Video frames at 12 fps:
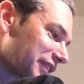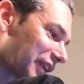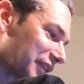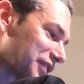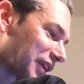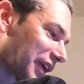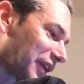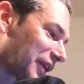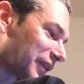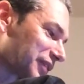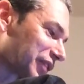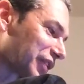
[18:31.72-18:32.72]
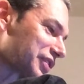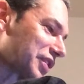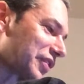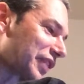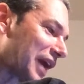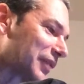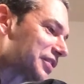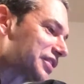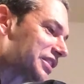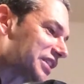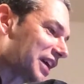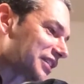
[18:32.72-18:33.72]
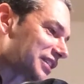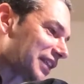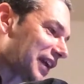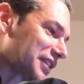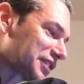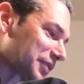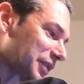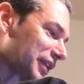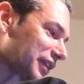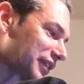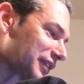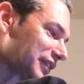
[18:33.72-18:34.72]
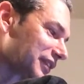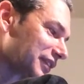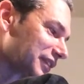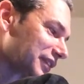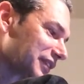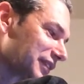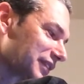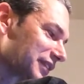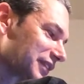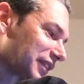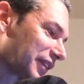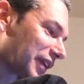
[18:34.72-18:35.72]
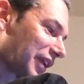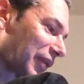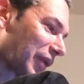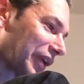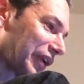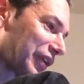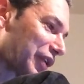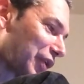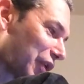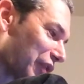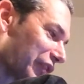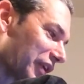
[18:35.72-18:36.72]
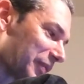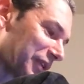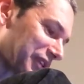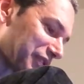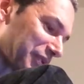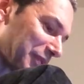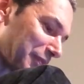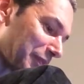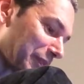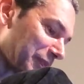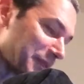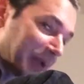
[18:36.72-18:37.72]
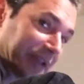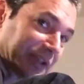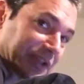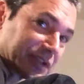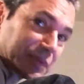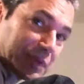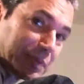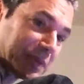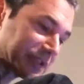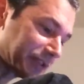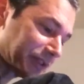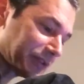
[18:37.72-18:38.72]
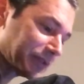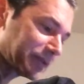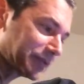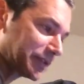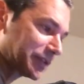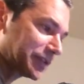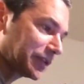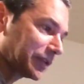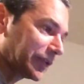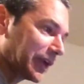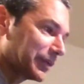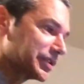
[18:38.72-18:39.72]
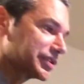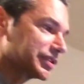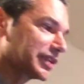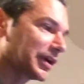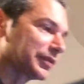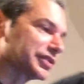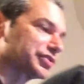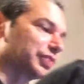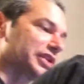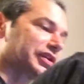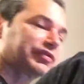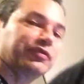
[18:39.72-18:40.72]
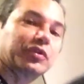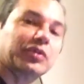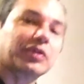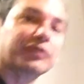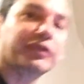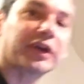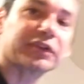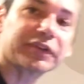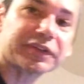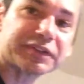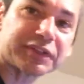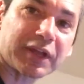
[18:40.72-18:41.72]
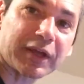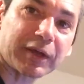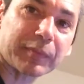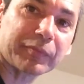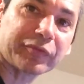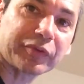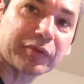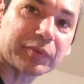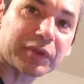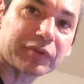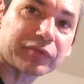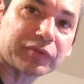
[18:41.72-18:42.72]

So that was that was the test last week. All right, I wanted to go over it mainly because we missed it. So that was week 4, final exam for the week